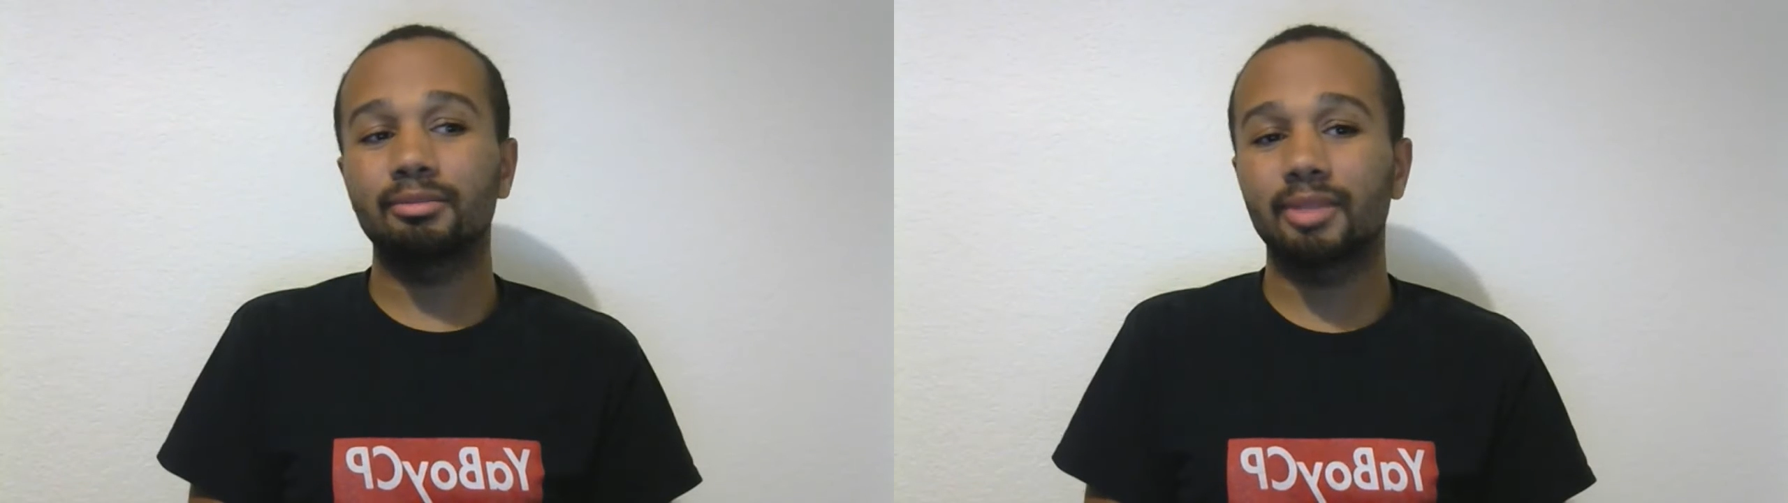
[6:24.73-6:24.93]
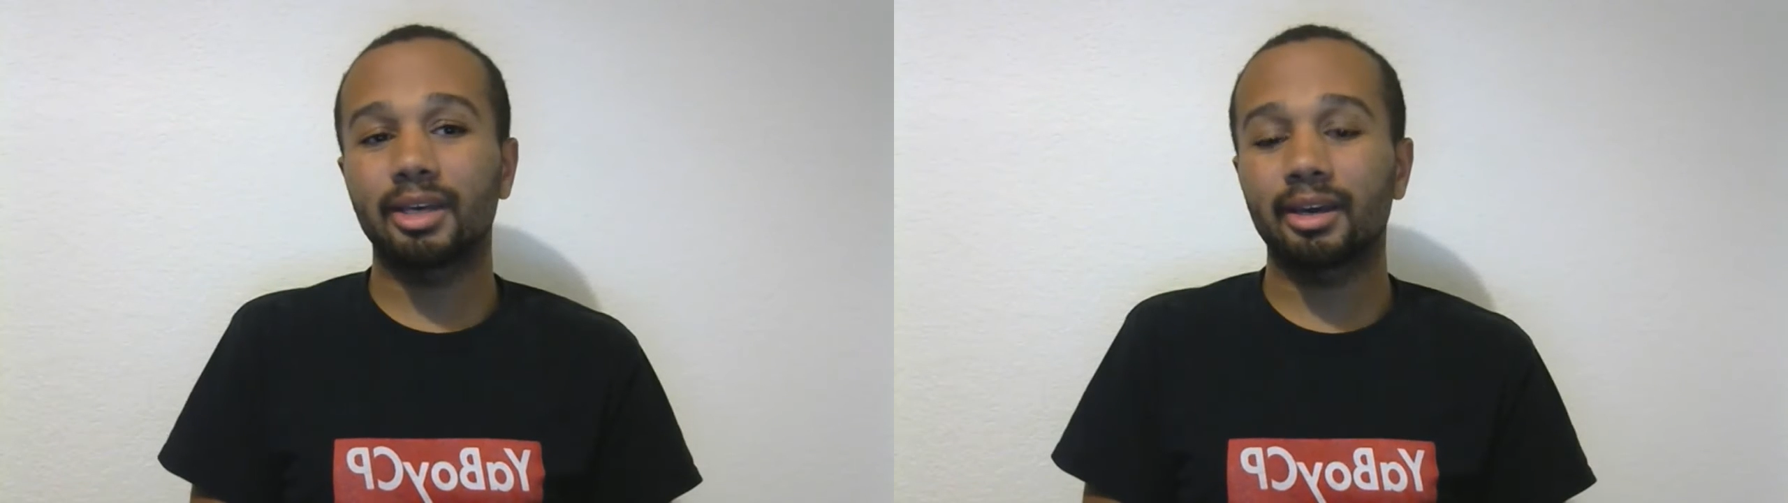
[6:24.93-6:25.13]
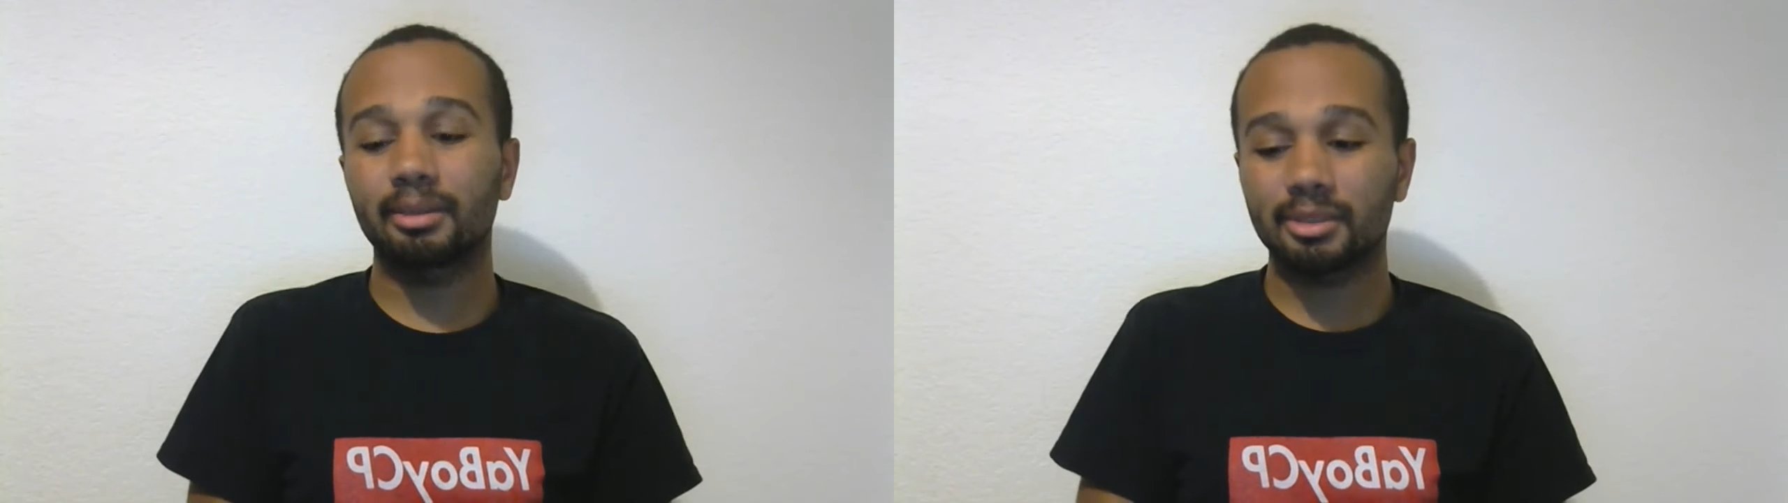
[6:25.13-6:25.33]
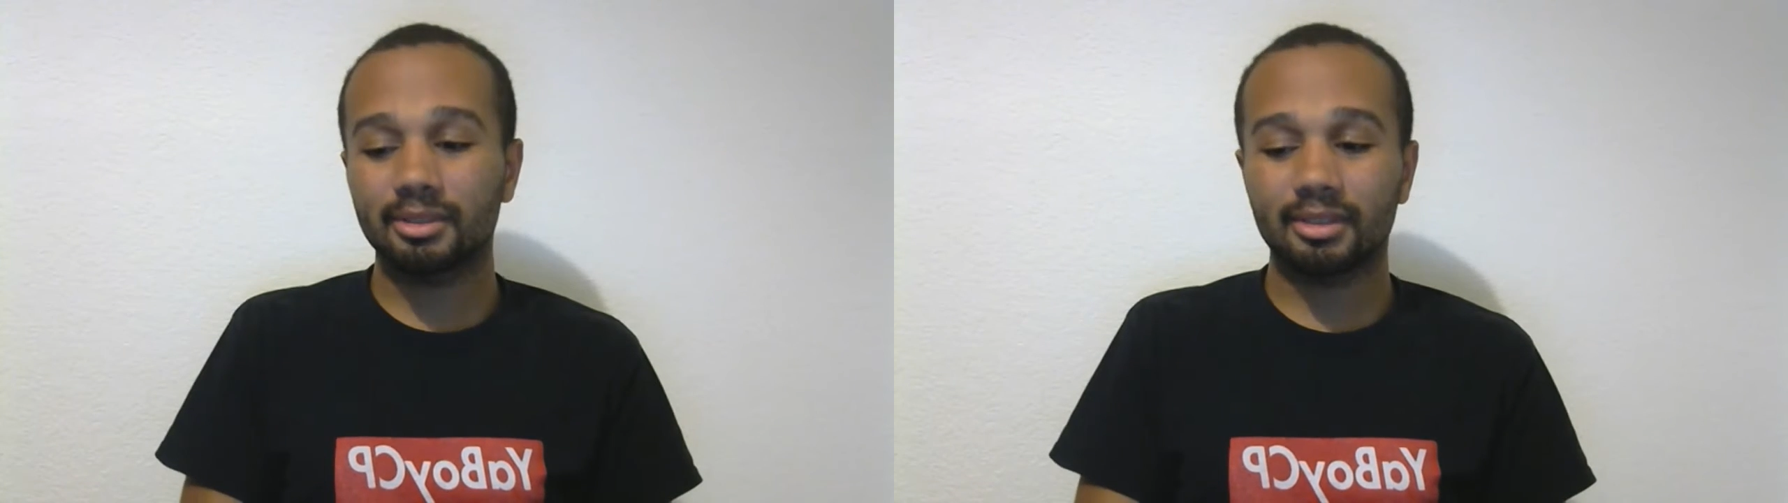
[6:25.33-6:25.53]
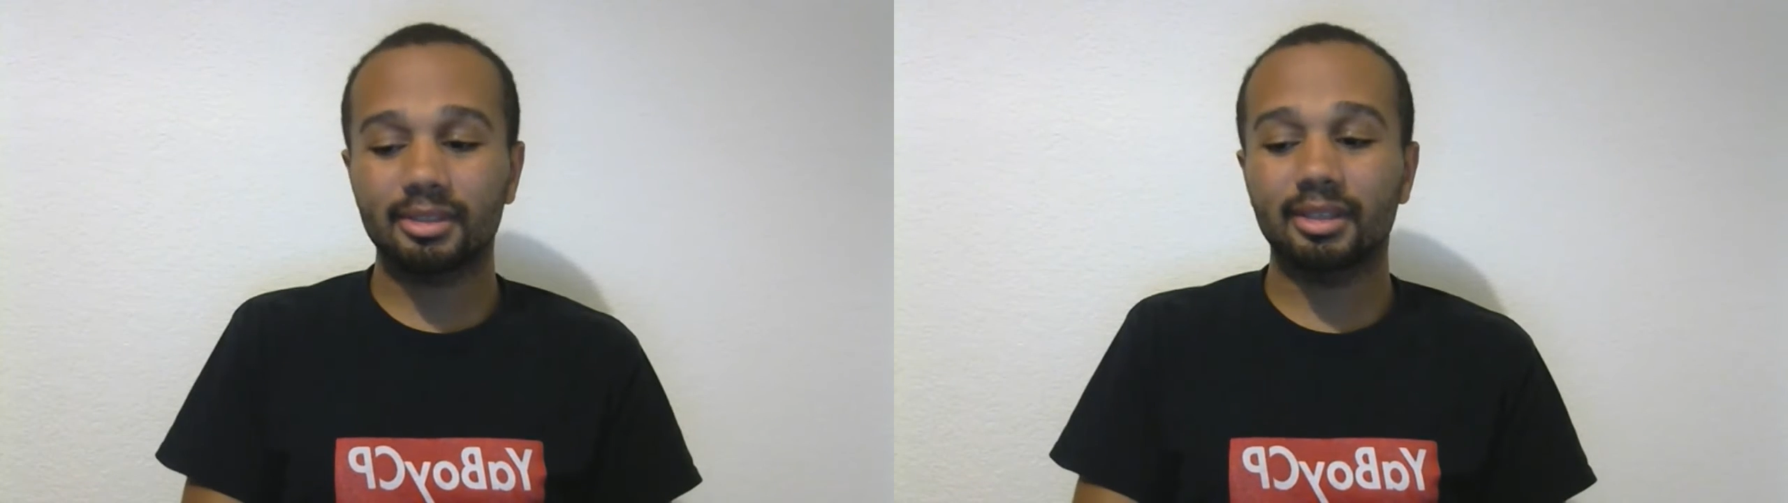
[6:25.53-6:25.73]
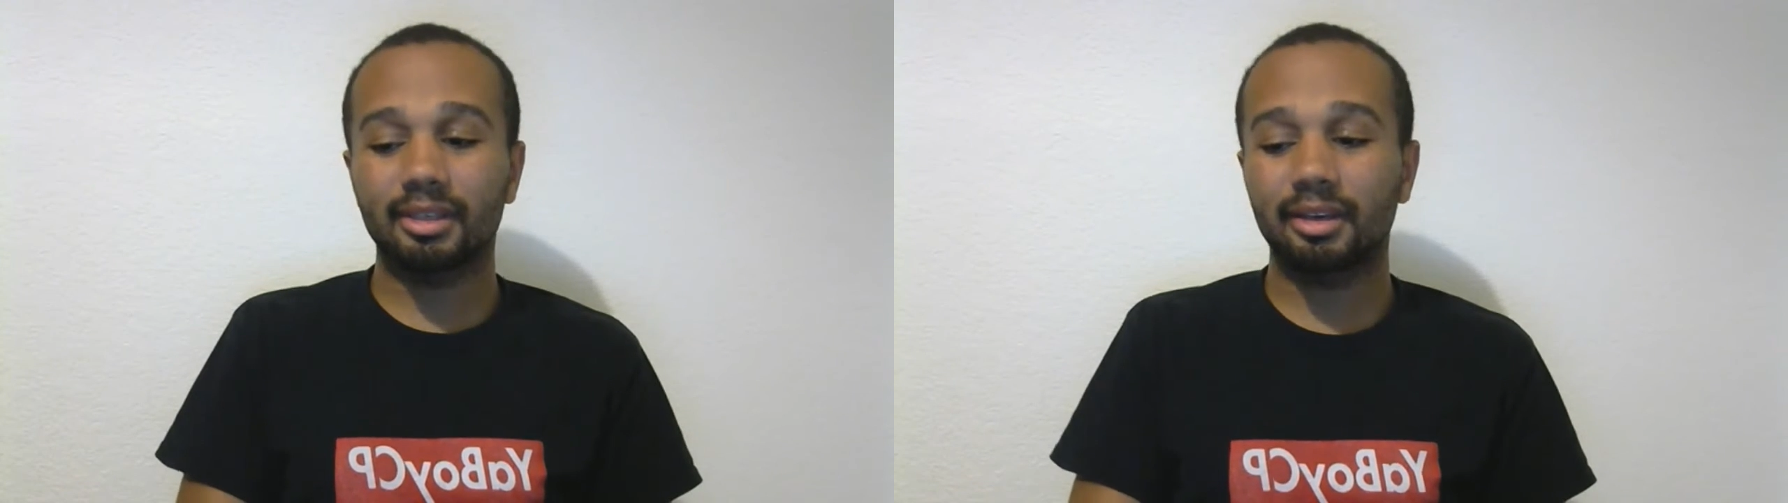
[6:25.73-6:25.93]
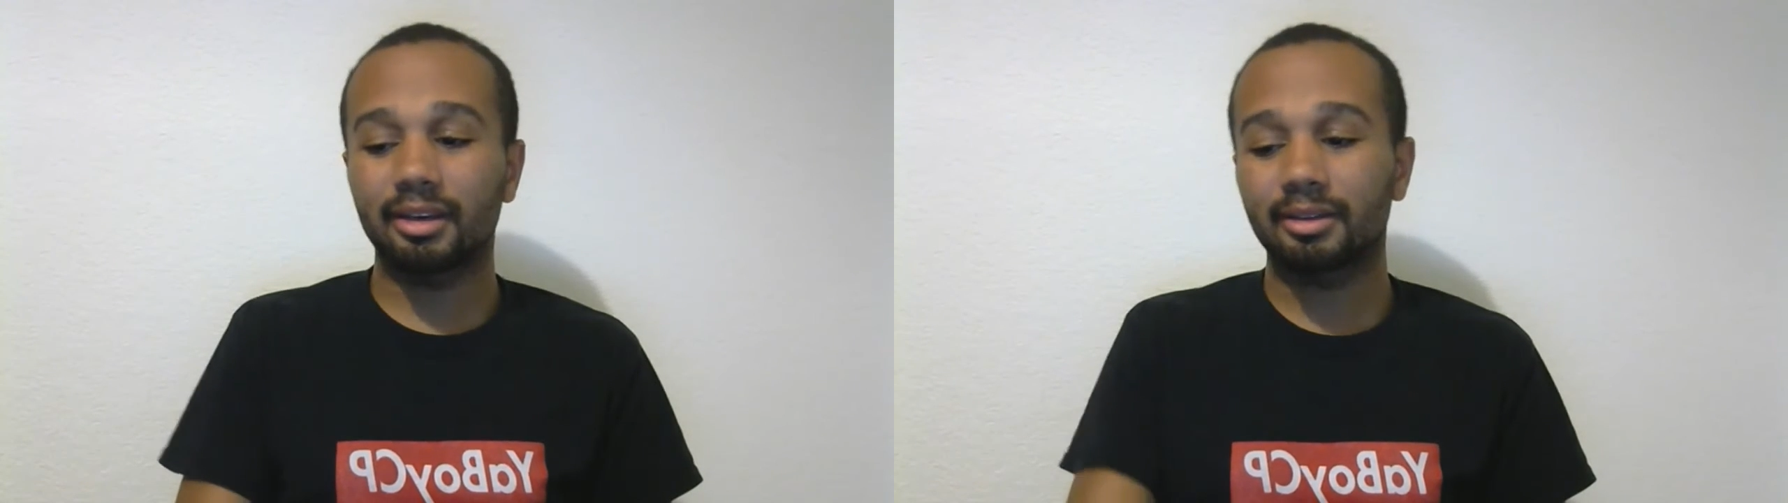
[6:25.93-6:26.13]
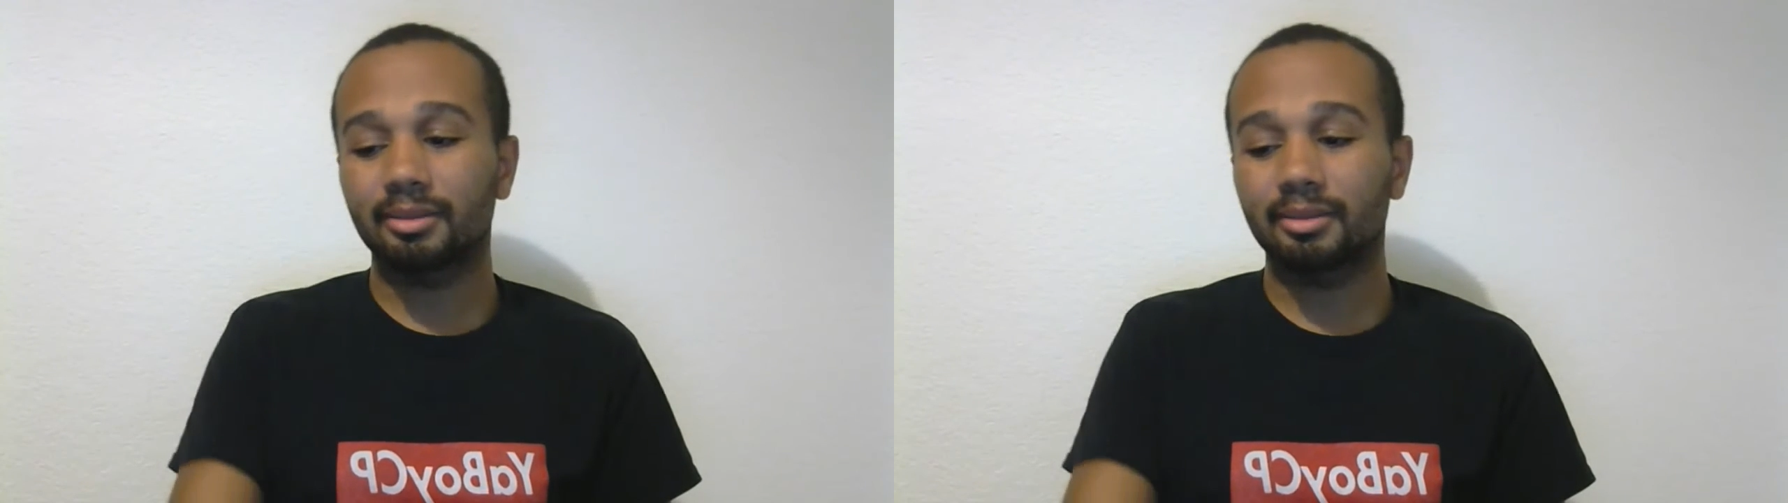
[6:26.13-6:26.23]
It happens. So I was like, yeah.